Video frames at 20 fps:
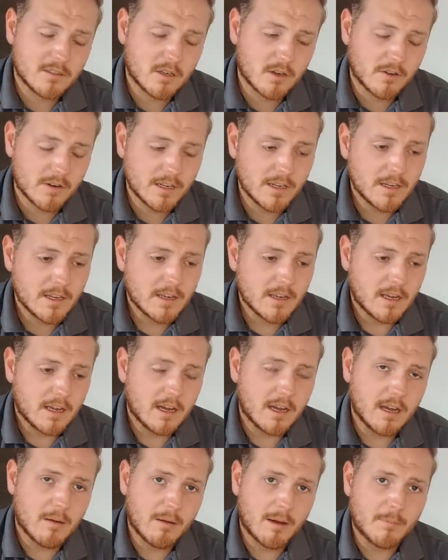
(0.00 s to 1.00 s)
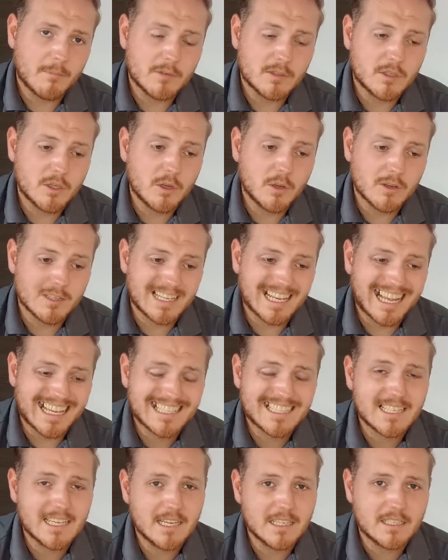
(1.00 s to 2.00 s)
sorry, uh, and was Nuno's
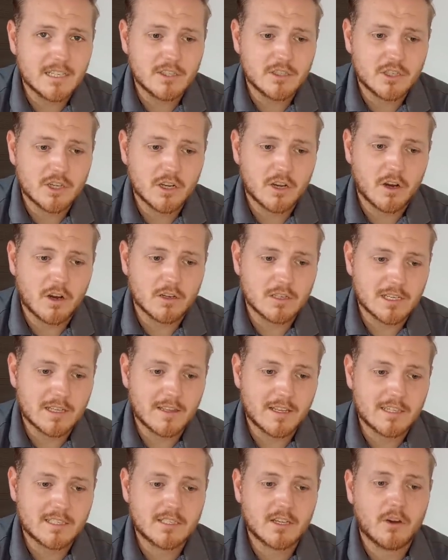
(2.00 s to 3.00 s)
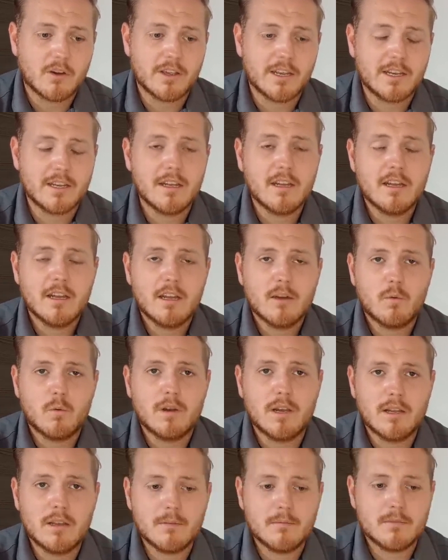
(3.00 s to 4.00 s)
last season in charge. And they signed
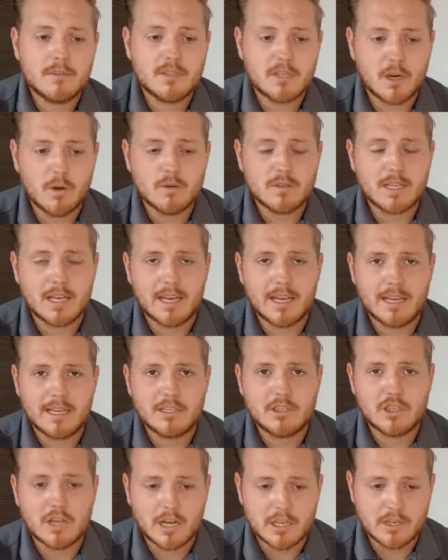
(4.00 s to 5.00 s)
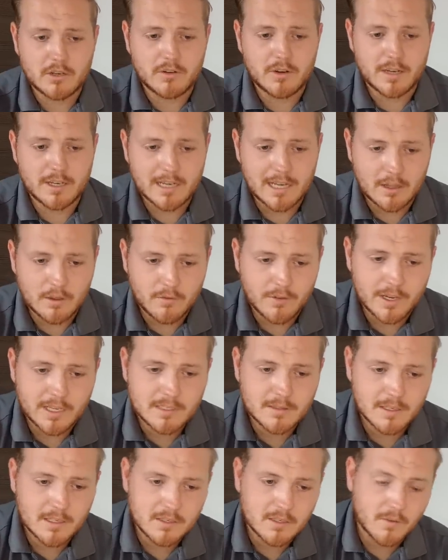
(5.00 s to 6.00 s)
Willian Jose in January. Now the
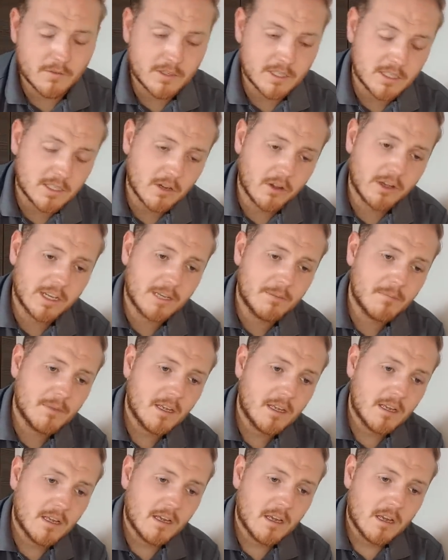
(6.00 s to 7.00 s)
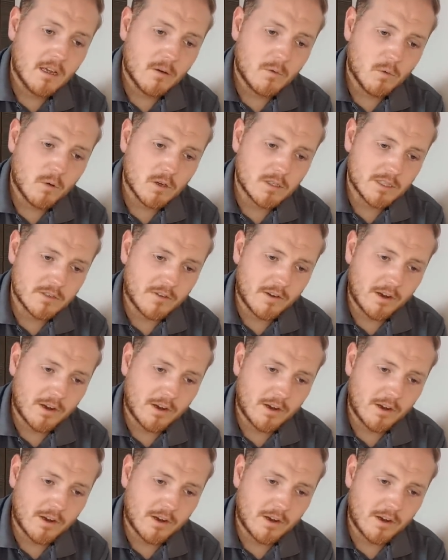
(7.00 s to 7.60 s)
reason they obviously signed him was the